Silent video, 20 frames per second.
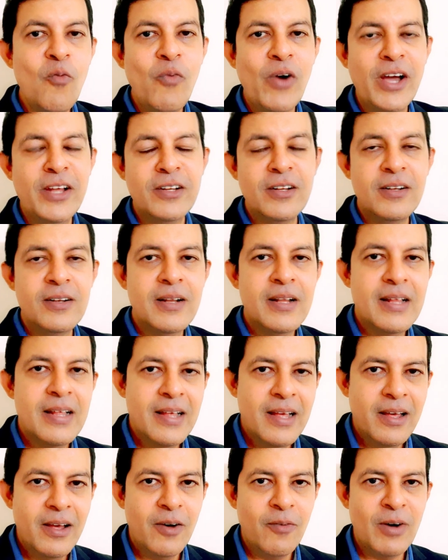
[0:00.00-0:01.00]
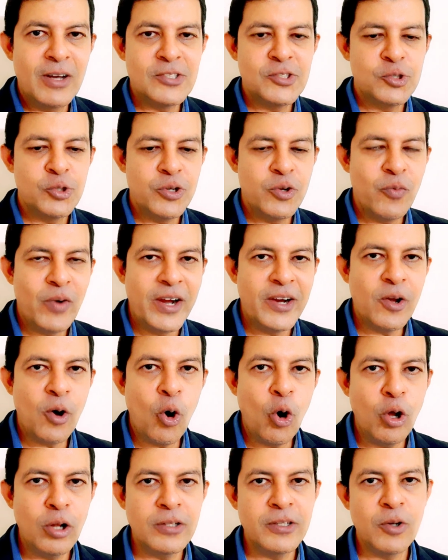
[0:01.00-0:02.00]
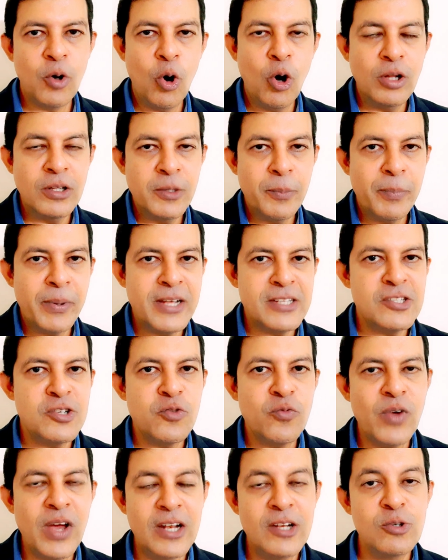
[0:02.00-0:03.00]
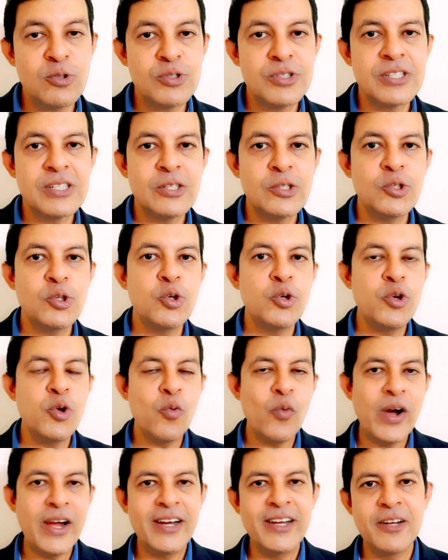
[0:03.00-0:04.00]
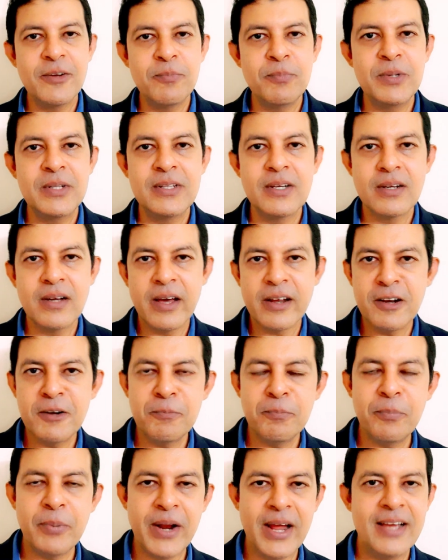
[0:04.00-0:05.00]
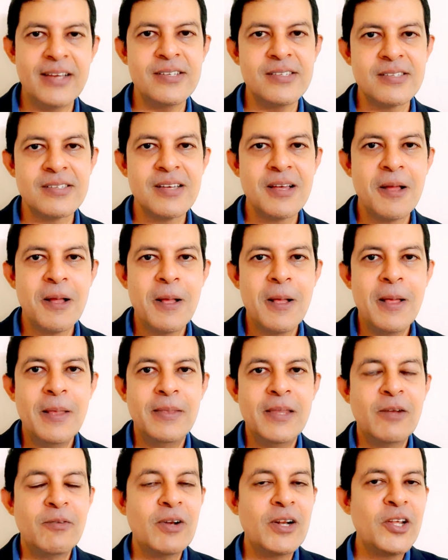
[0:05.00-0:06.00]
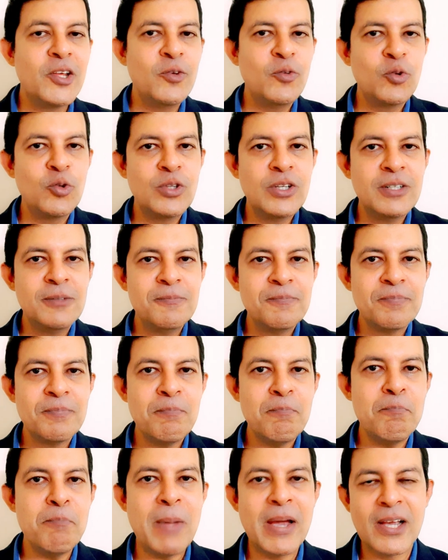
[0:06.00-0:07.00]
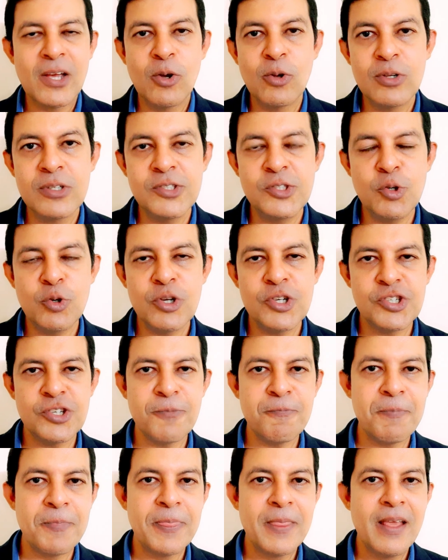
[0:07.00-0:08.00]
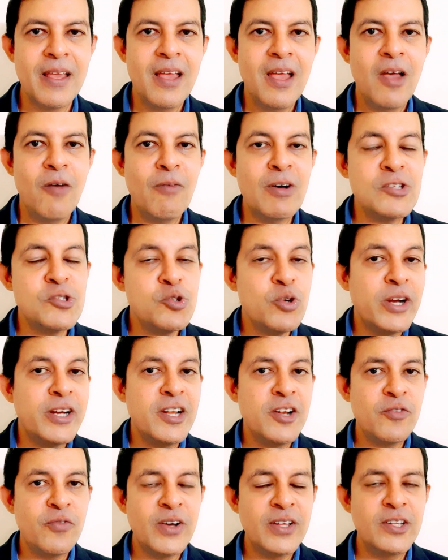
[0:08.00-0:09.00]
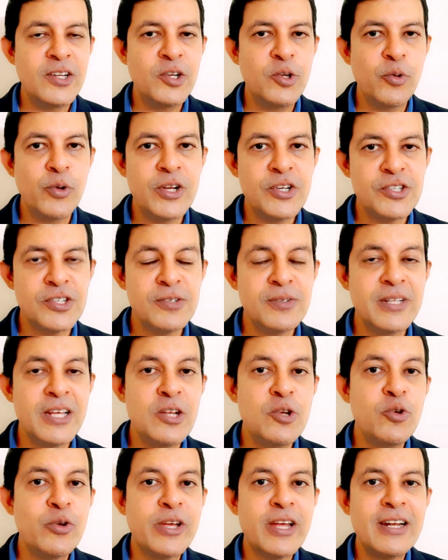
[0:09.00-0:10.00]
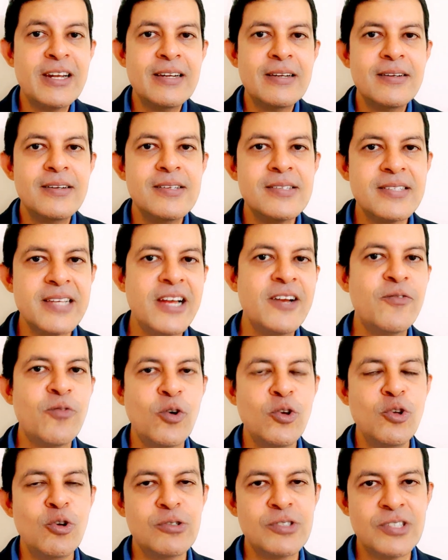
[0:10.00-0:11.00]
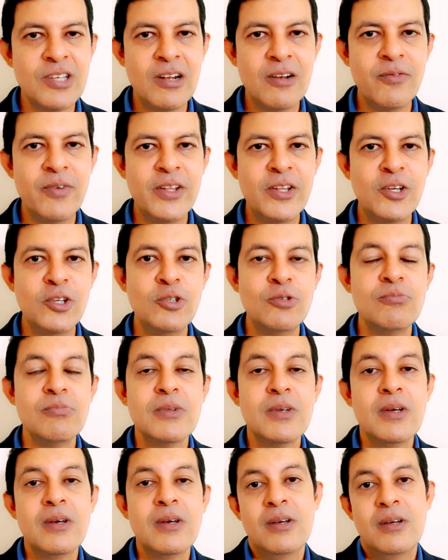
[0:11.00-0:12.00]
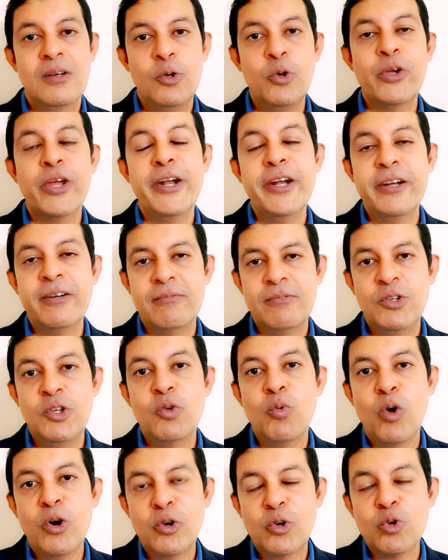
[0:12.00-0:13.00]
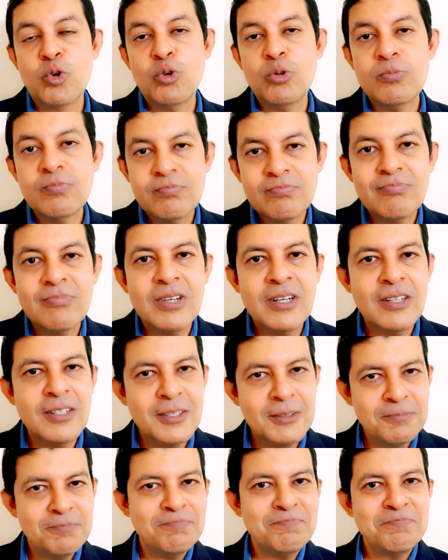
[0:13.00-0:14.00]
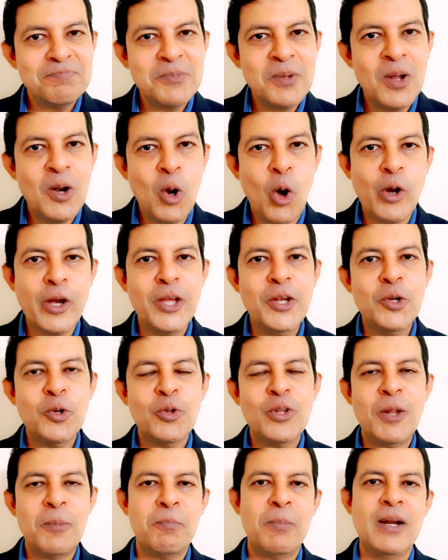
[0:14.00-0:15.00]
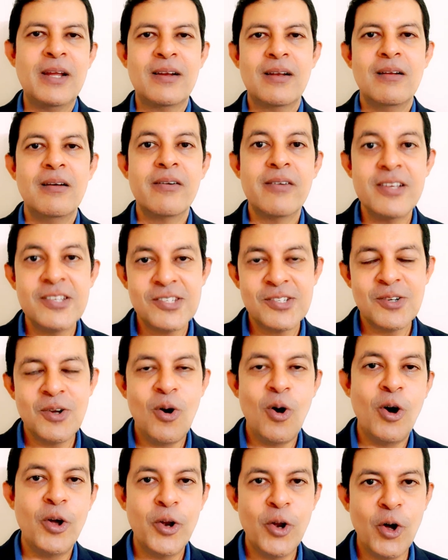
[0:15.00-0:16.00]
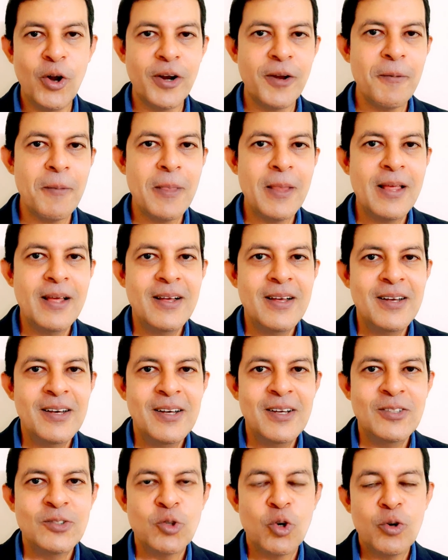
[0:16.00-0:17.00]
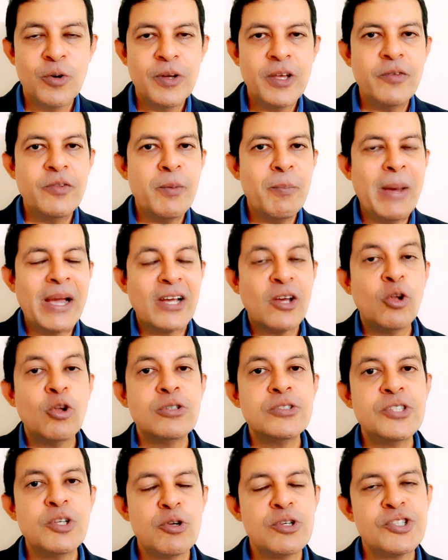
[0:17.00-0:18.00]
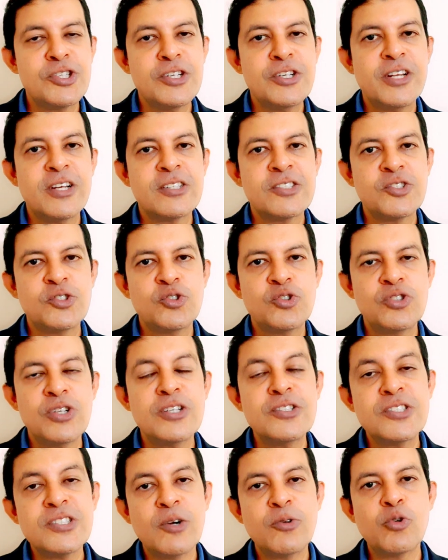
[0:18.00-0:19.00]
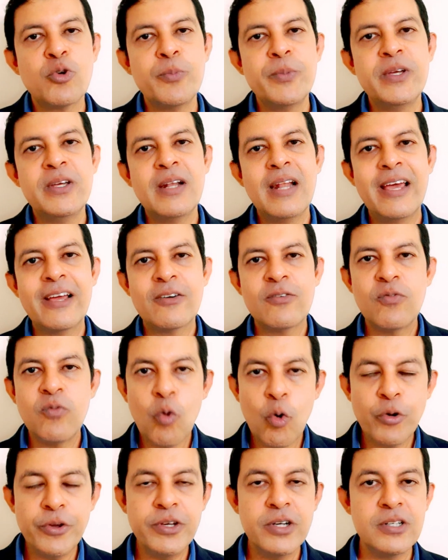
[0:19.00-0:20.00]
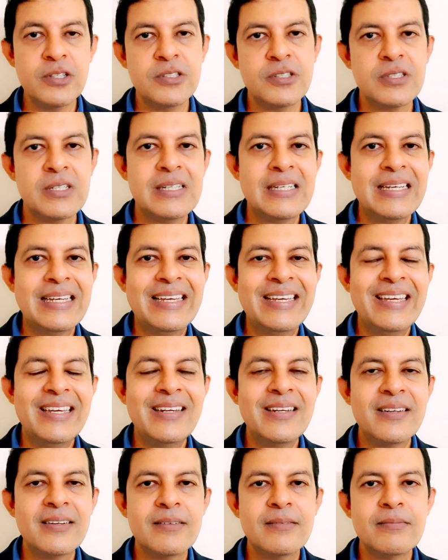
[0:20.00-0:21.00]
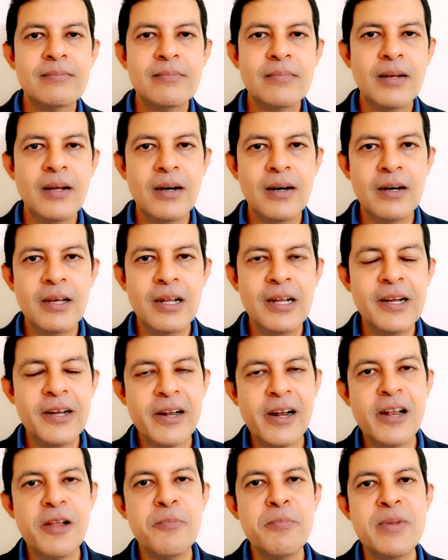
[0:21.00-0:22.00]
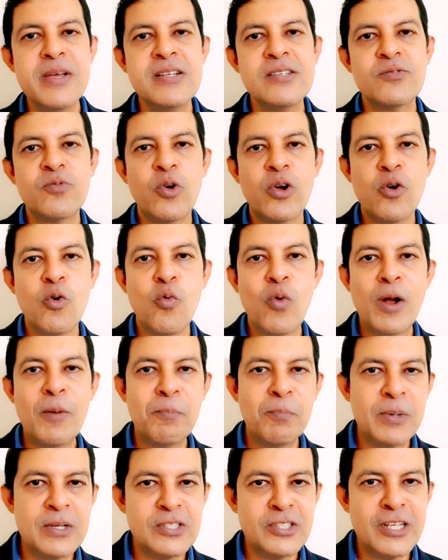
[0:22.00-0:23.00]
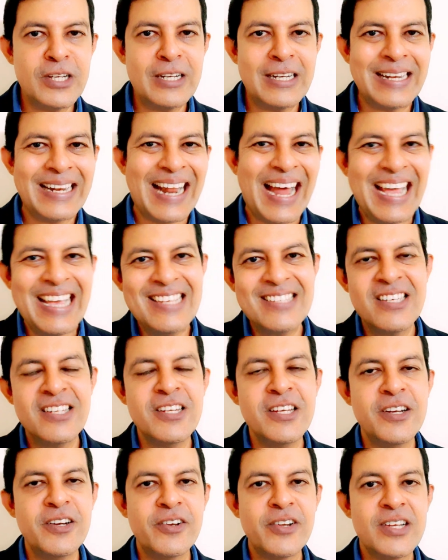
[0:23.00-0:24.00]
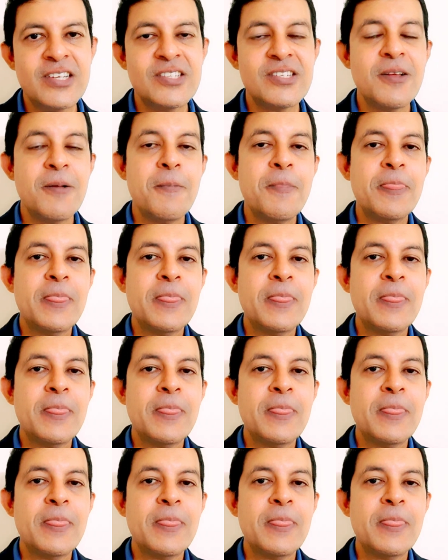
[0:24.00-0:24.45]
final, once you divide all the present values, you divide it with the current price, that will give you the Macaulay's duration. Once you identify the duration, then you can decide for yourself whether you want to lock into that particular risk or not. So if the Macaulay's duration turns out to be like 4 years, it literally means for a 1% rise in interest,